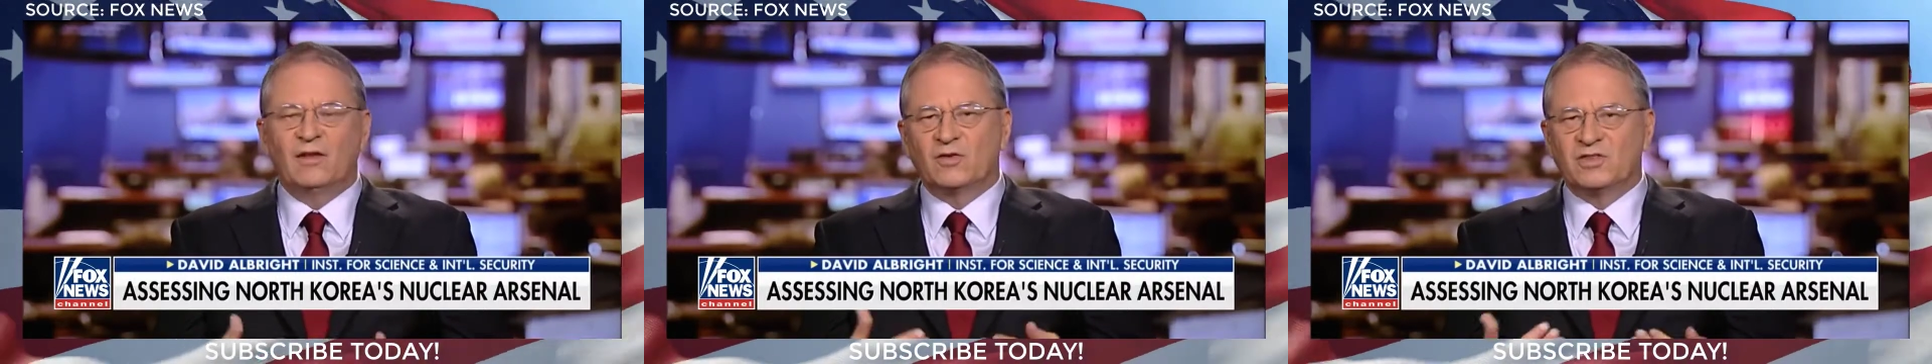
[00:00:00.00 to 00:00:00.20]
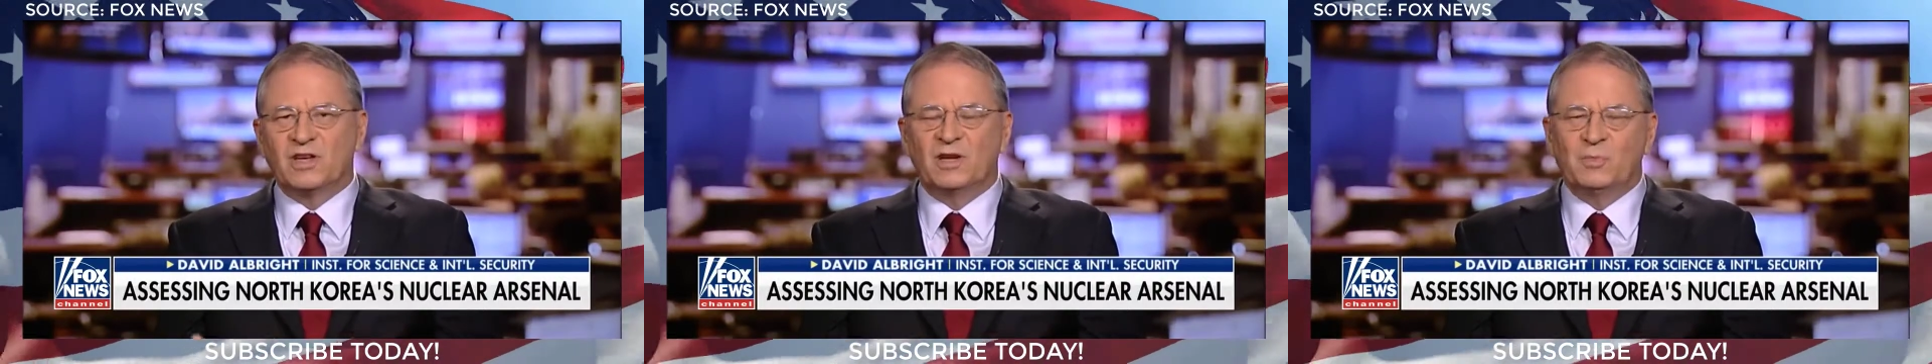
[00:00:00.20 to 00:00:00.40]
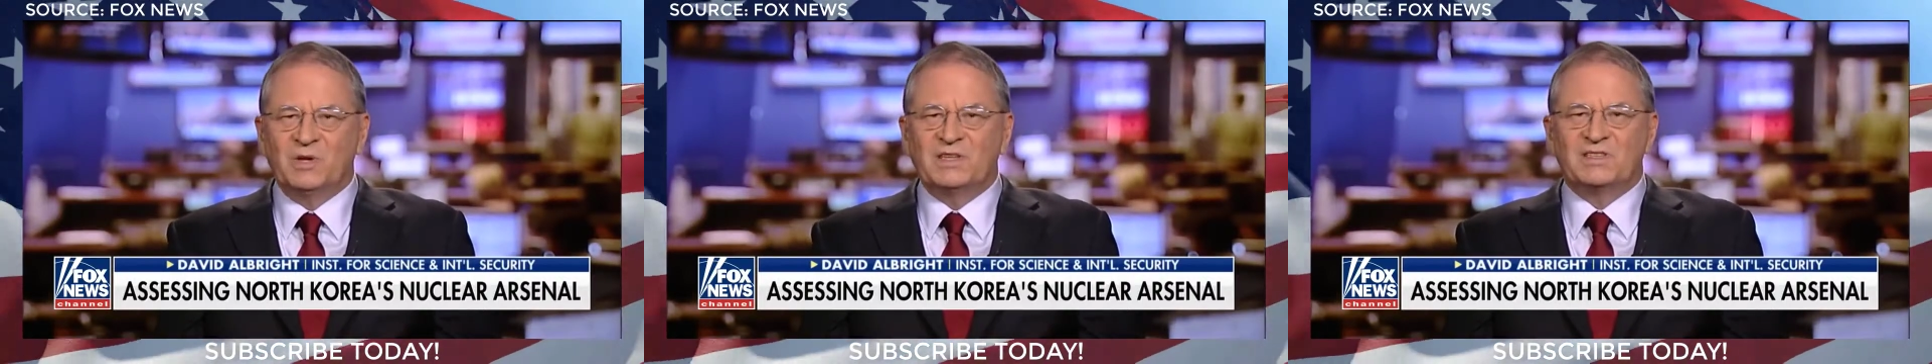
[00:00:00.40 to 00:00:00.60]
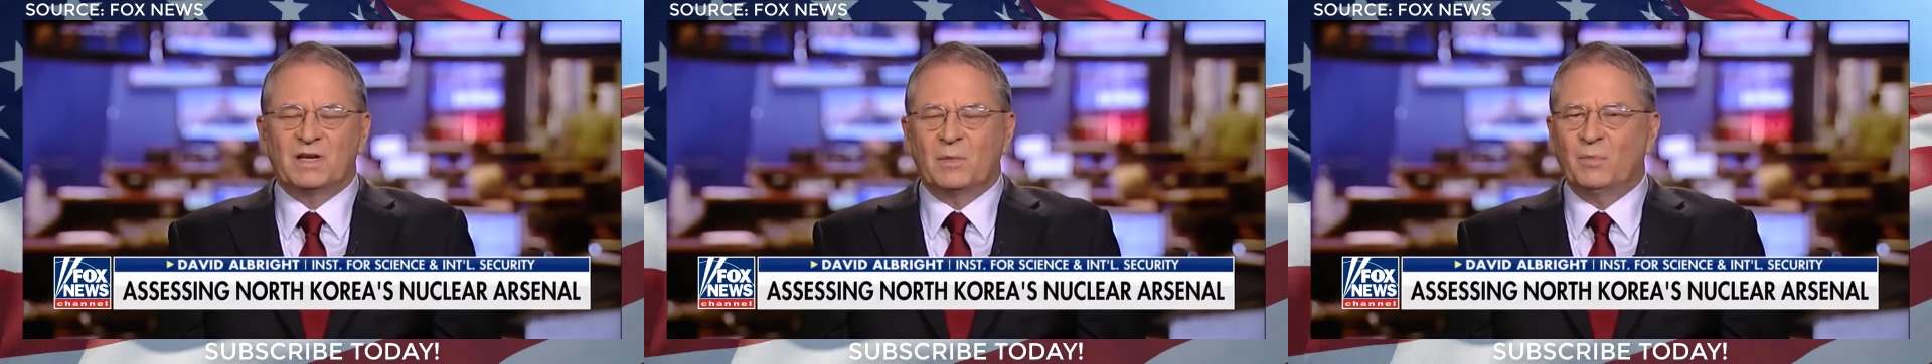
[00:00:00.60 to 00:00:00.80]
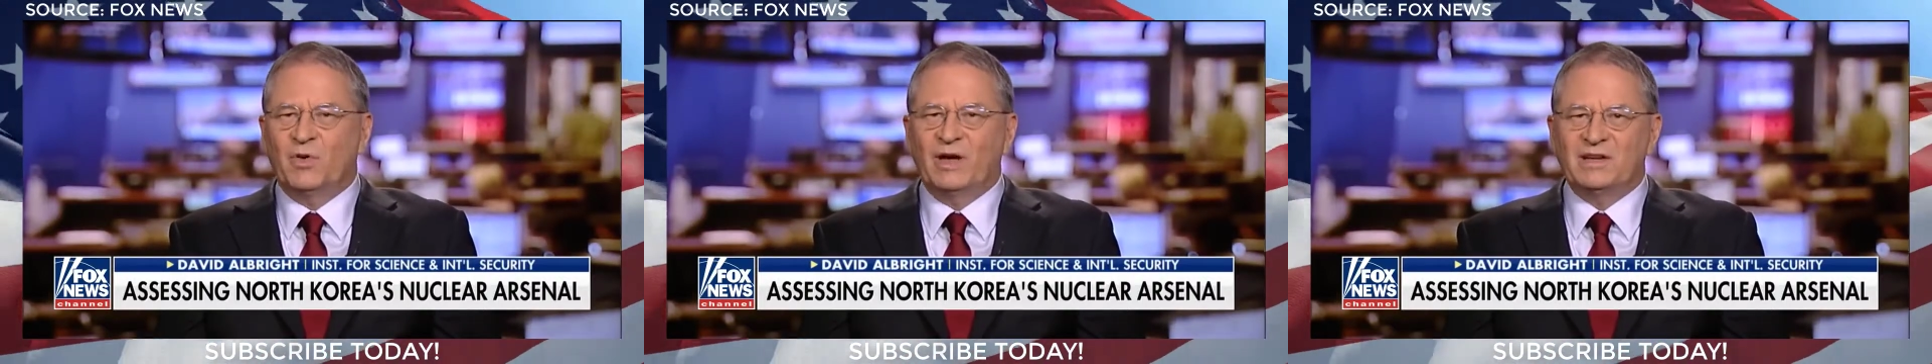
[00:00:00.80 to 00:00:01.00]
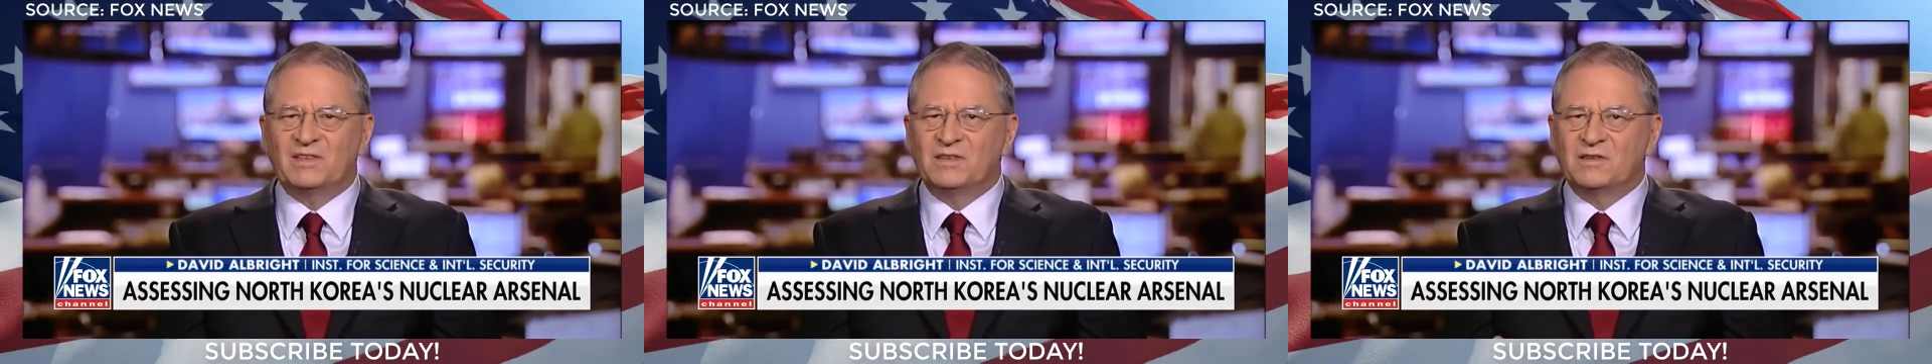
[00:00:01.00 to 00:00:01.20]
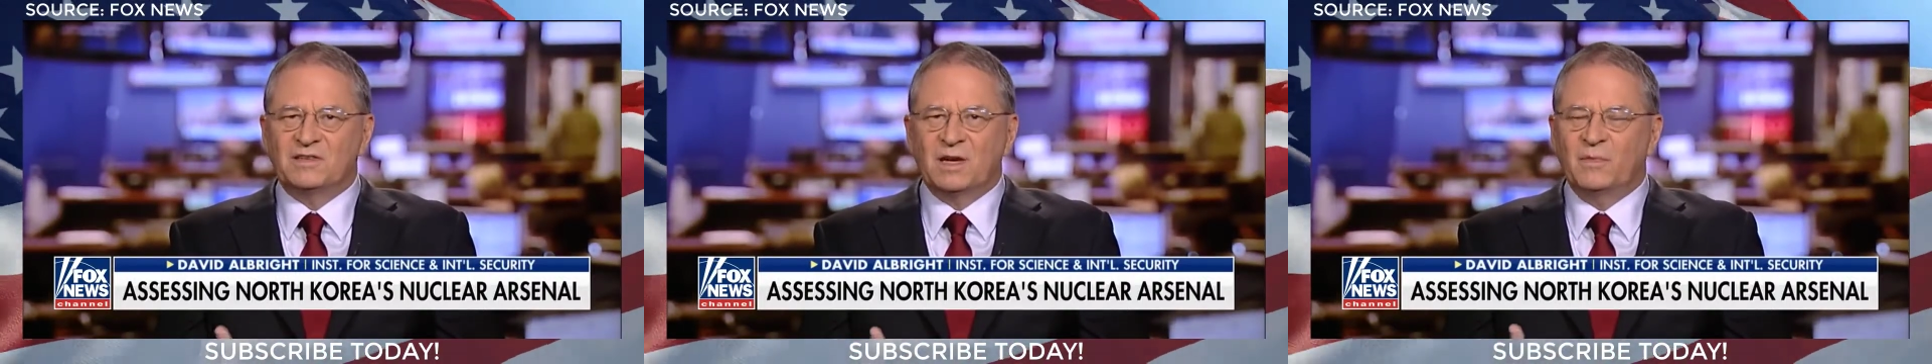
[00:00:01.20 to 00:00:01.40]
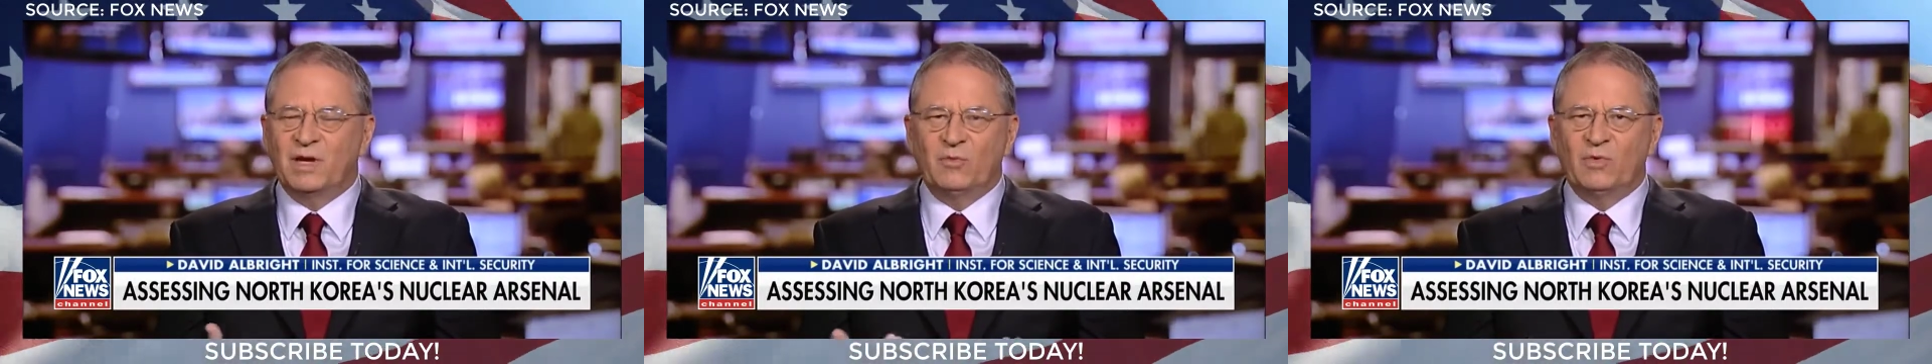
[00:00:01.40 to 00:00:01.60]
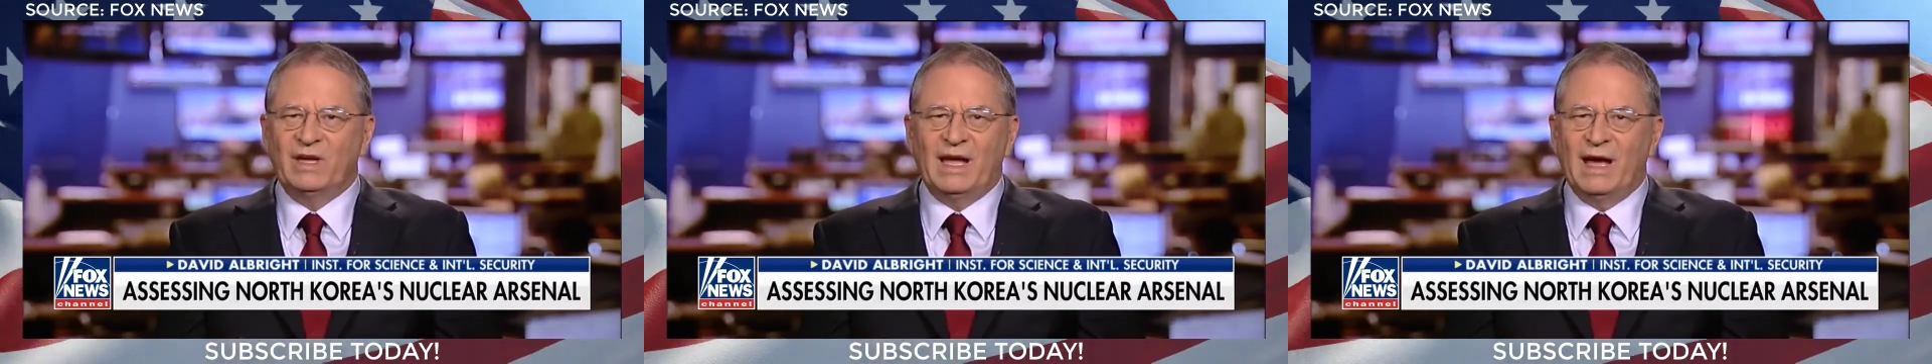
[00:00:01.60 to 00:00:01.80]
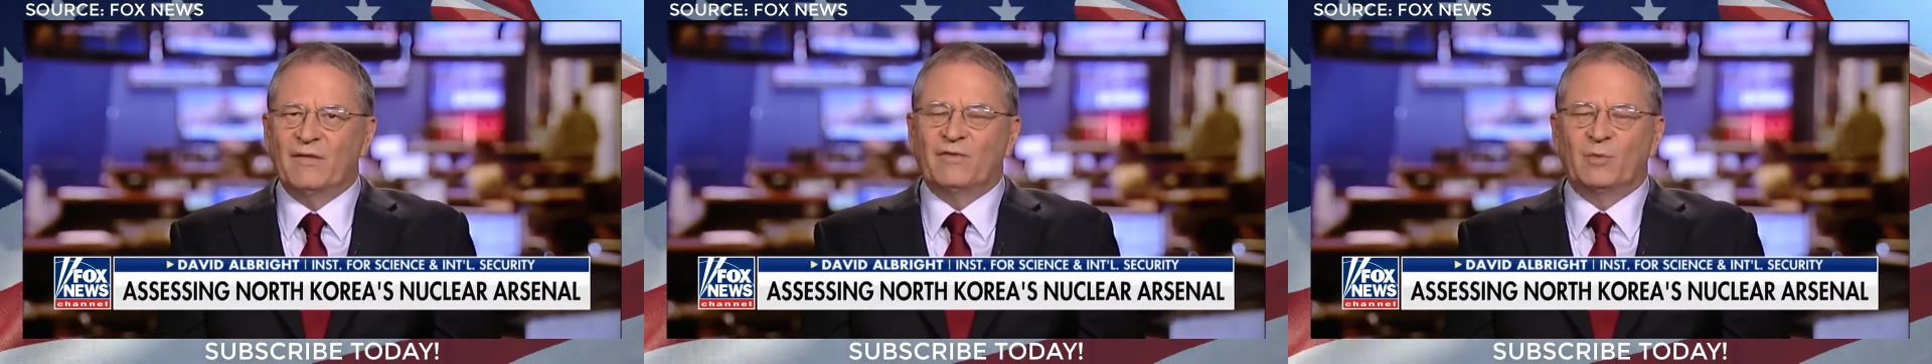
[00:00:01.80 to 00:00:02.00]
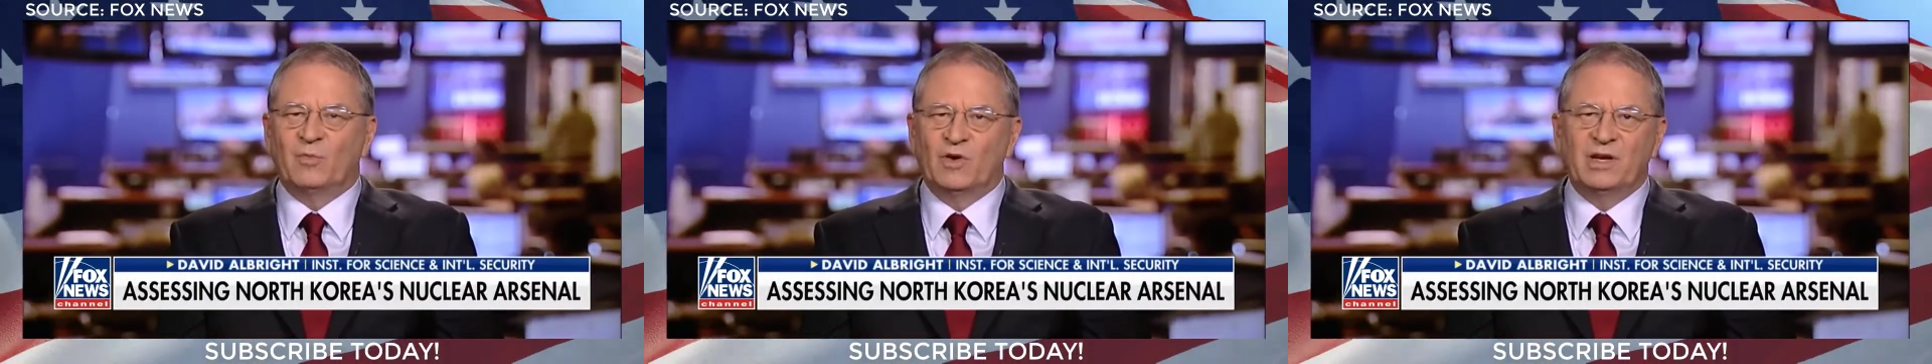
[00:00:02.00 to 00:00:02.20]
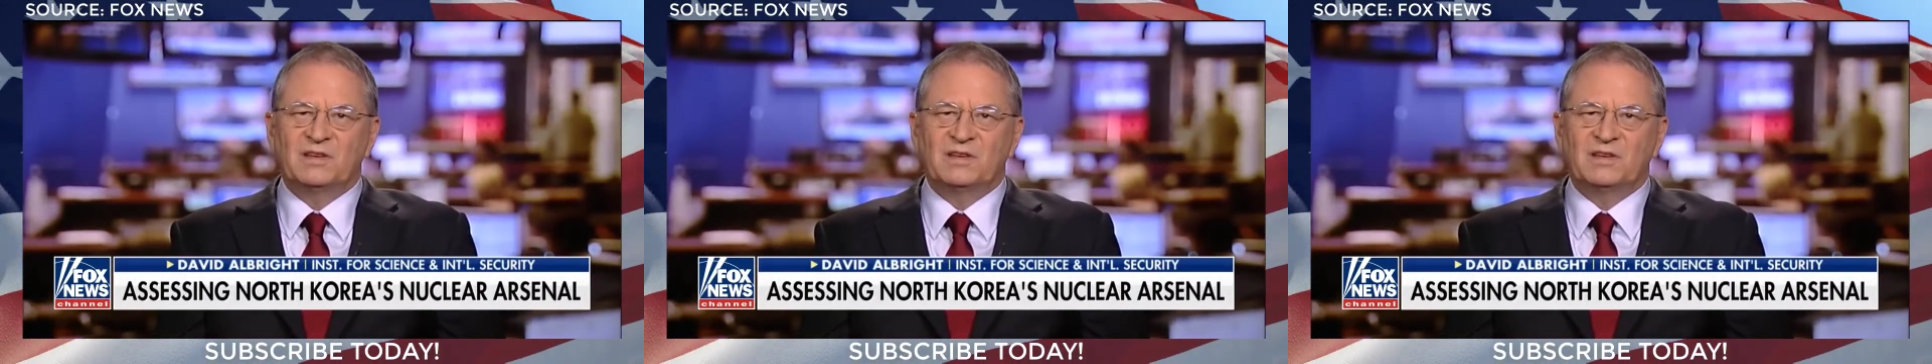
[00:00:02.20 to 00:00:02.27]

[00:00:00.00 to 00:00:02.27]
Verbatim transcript: there's going to be some places, I mean, we have them,